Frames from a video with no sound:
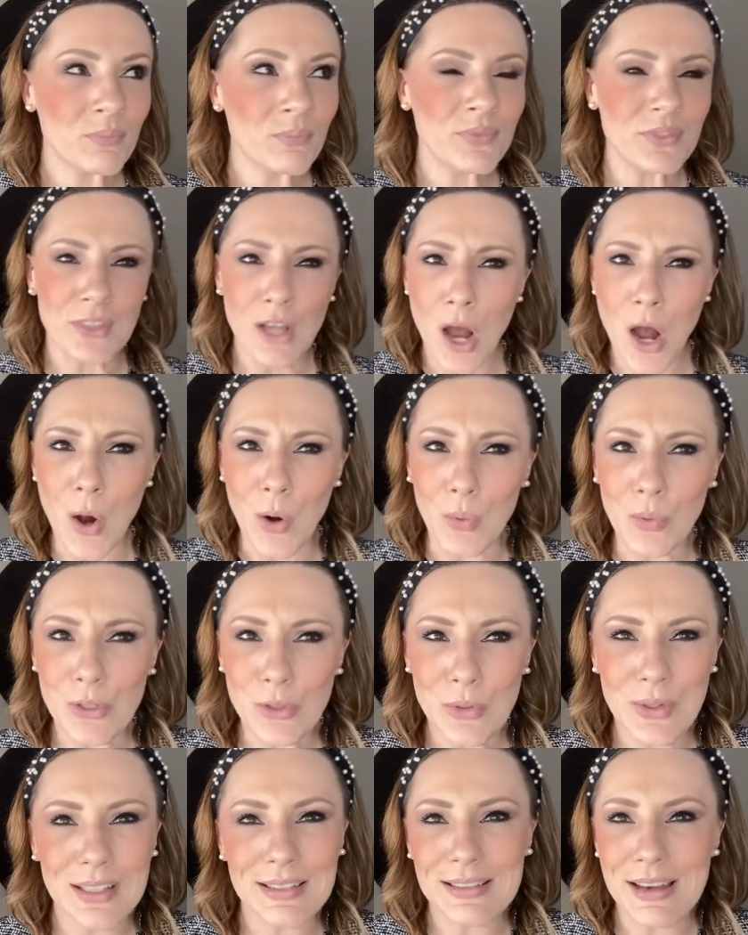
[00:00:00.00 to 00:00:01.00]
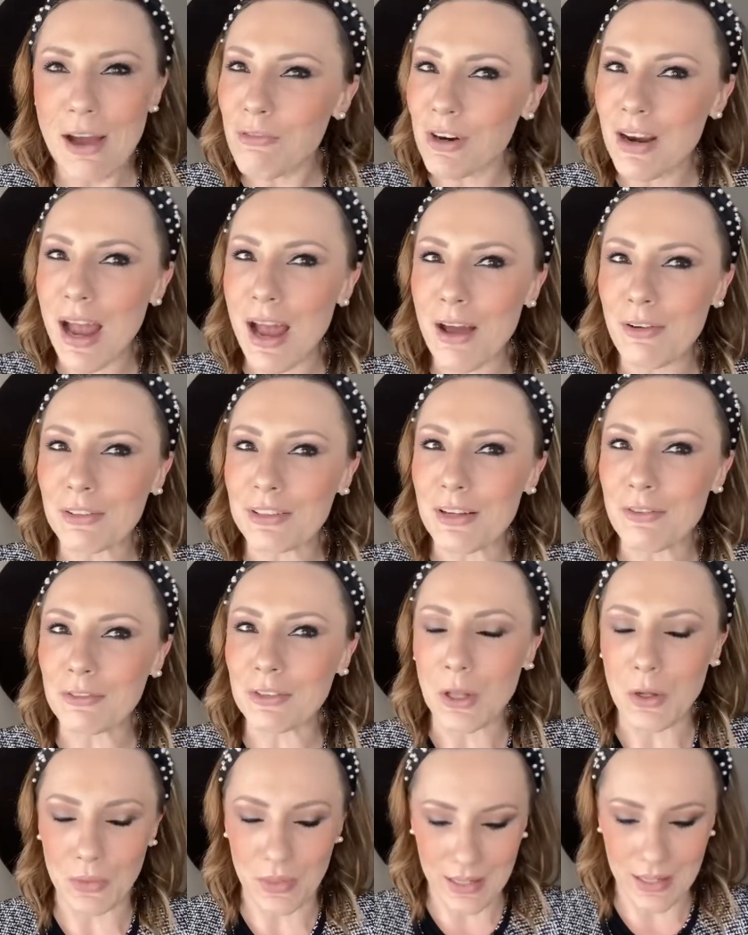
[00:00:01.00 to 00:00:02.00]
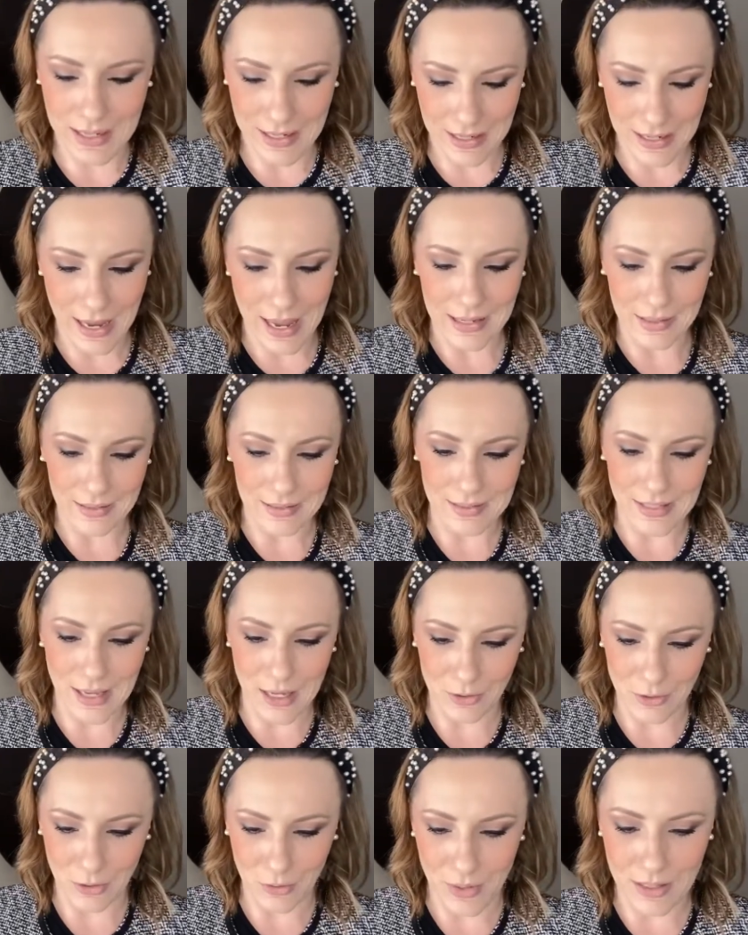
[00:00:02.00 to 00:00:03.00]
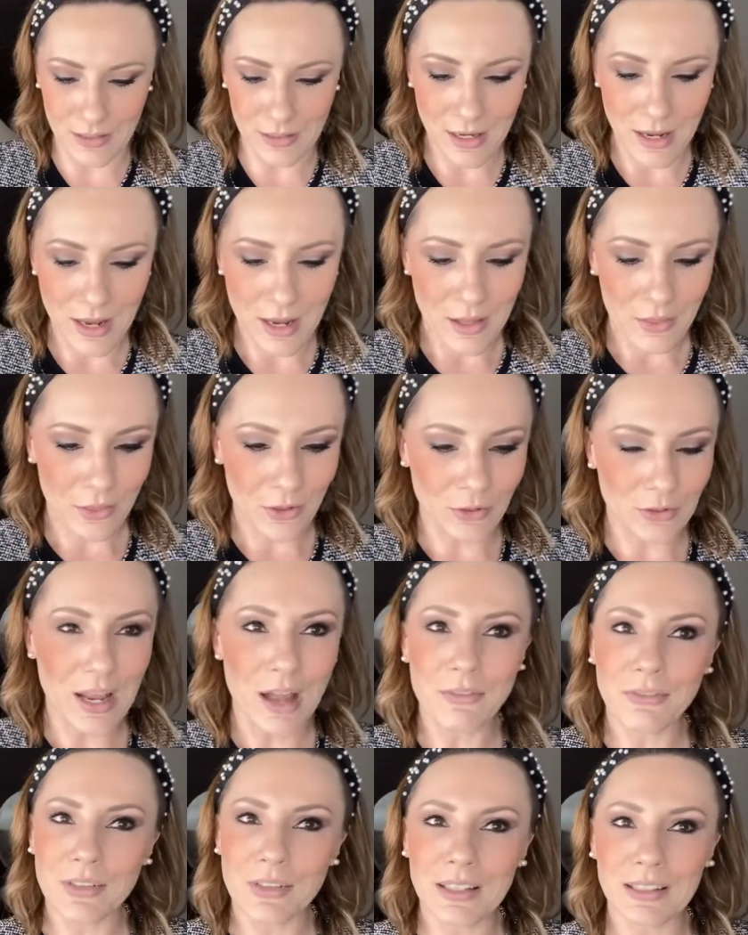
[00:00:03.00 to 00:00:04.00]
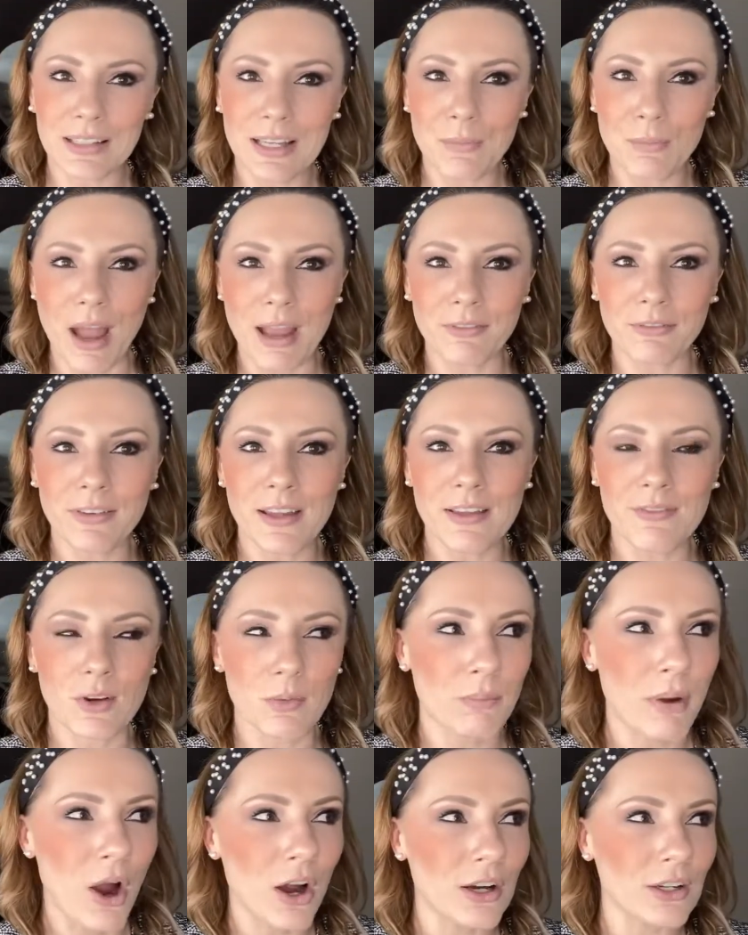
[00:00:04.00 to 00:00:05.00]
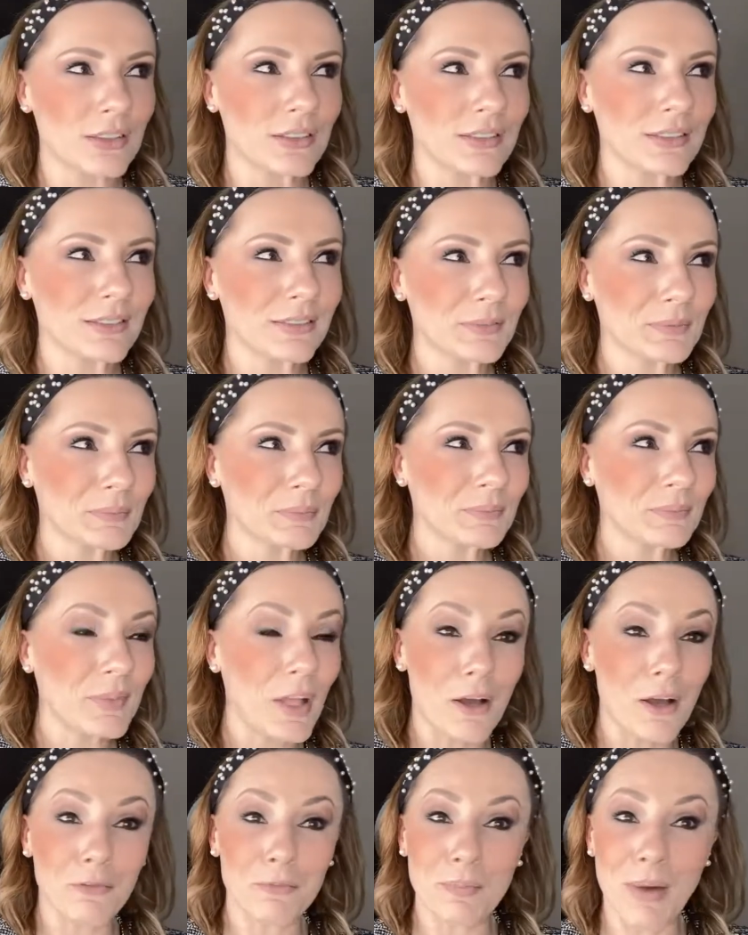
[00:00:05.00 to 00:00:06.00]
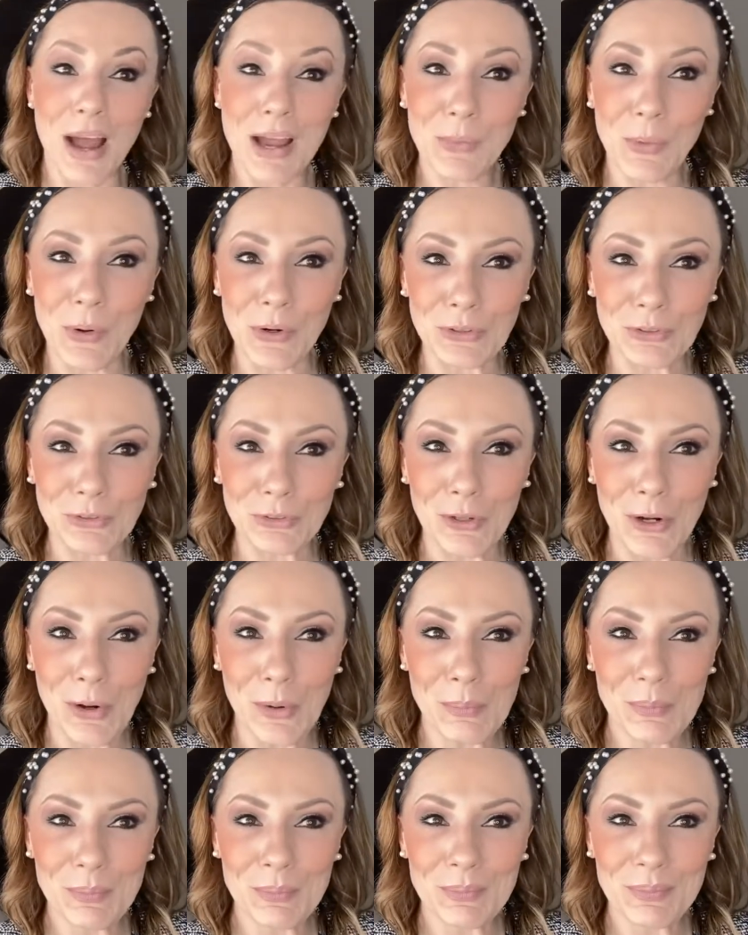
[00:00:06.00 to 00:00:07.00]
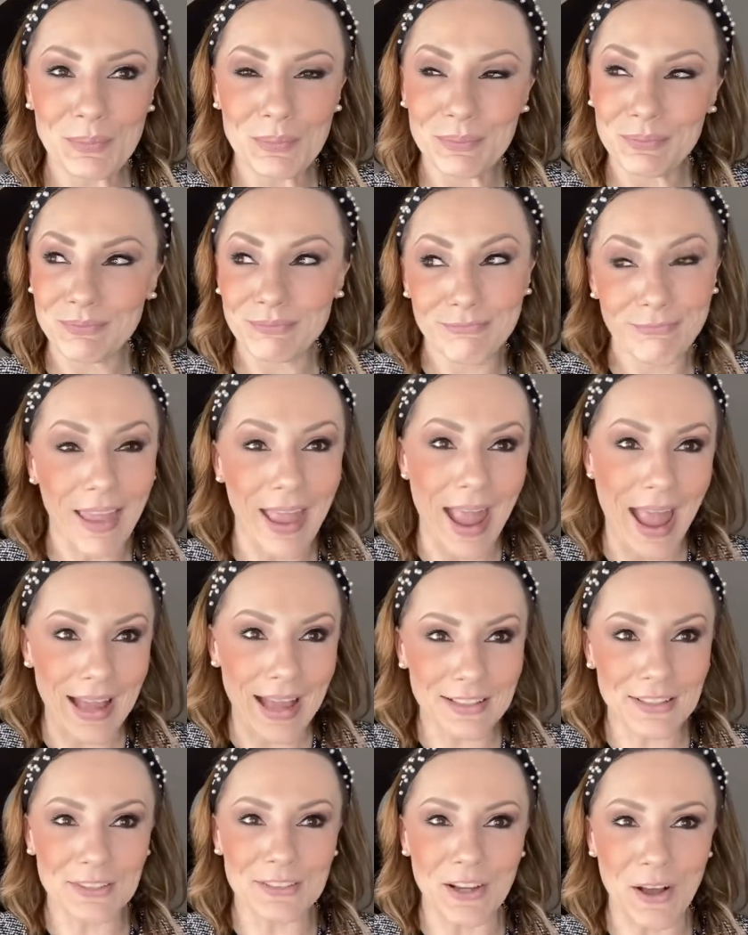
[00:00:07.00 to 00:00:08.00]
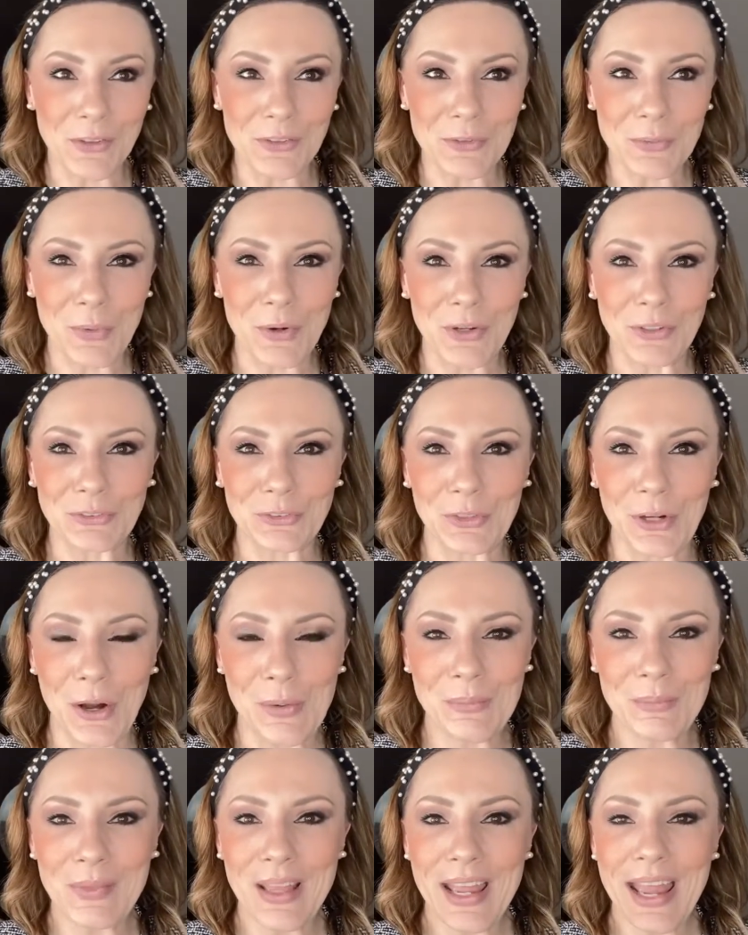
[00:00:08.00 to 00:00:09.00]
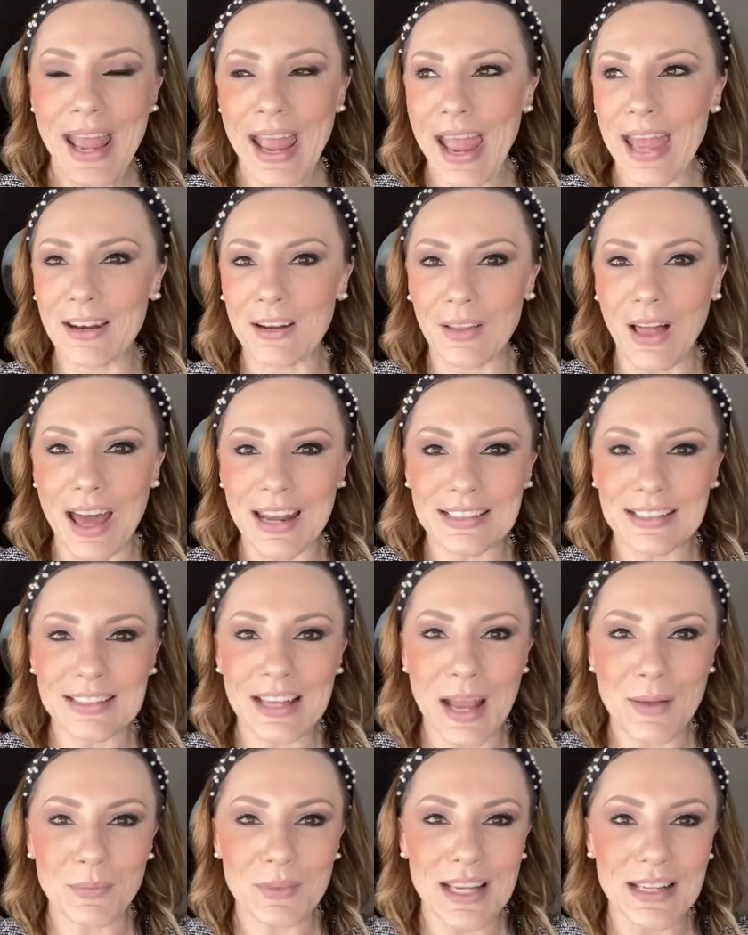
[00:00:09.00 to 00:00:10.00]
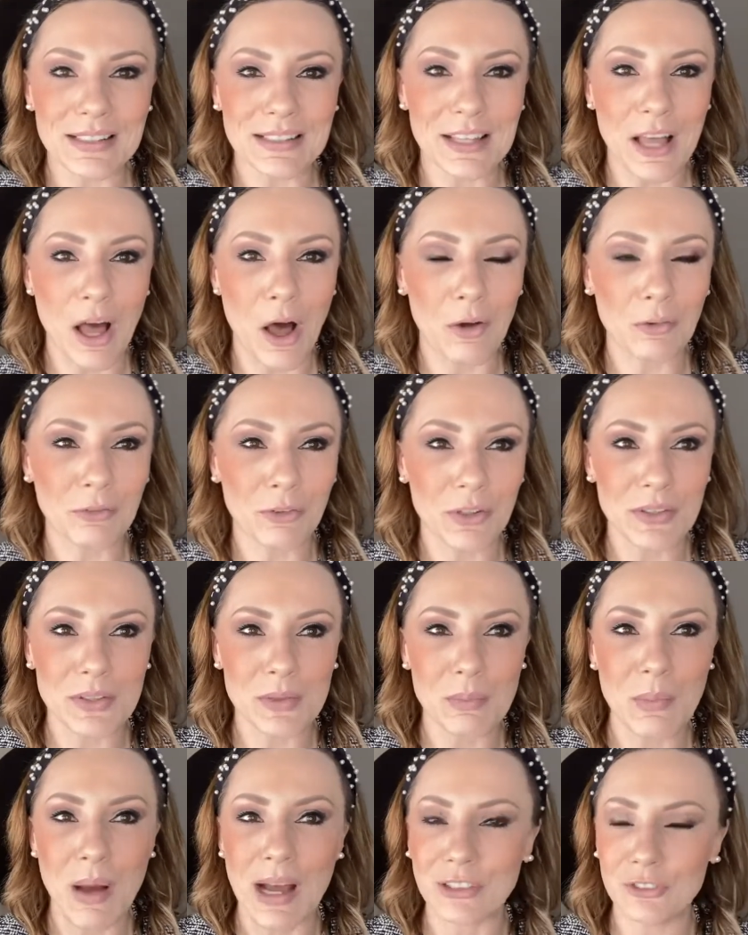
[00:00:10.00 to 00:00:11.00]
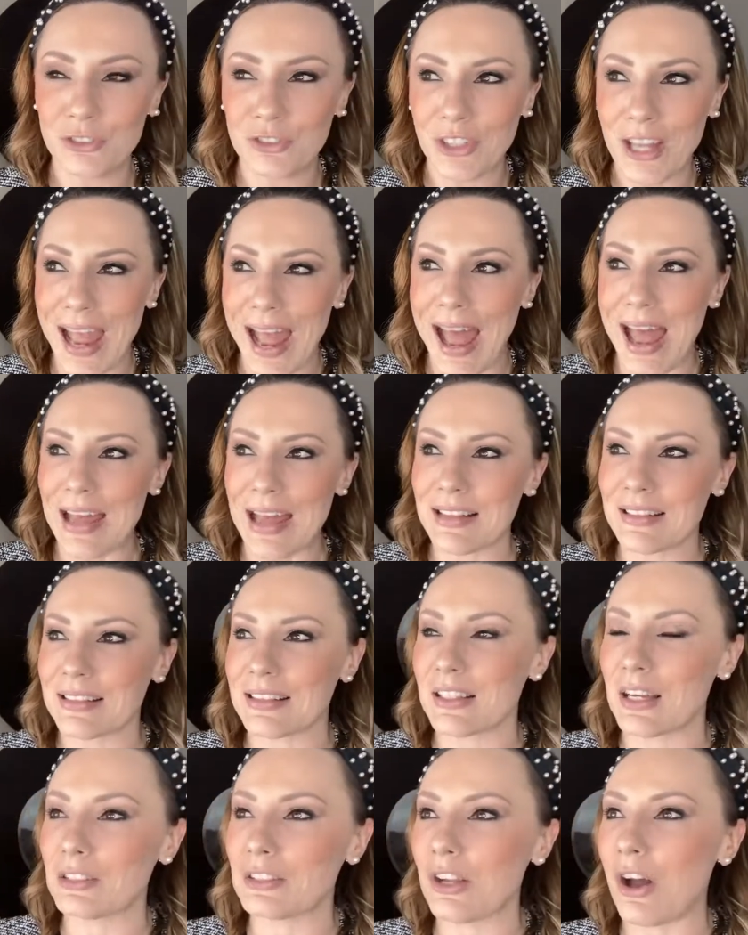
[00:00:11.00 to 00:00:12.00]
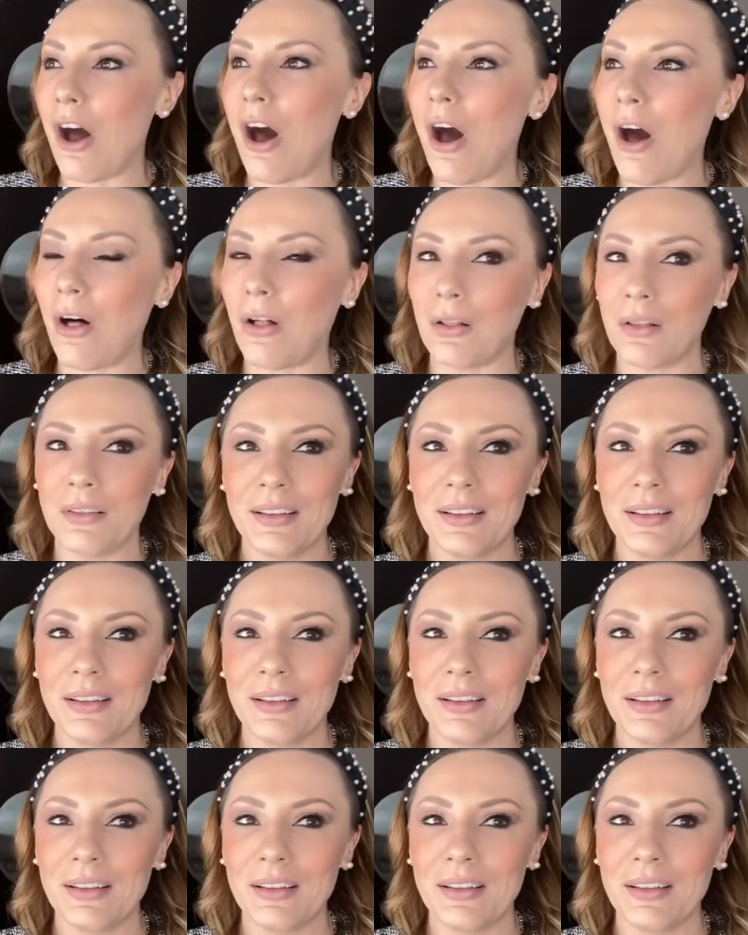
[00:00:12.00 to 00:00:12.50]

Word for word: No, you can never have enough clothing and accessories. They're definitely my favorite part of my wardrobe and a doll's wardrobe. And a lot of times they sell for as much as a doll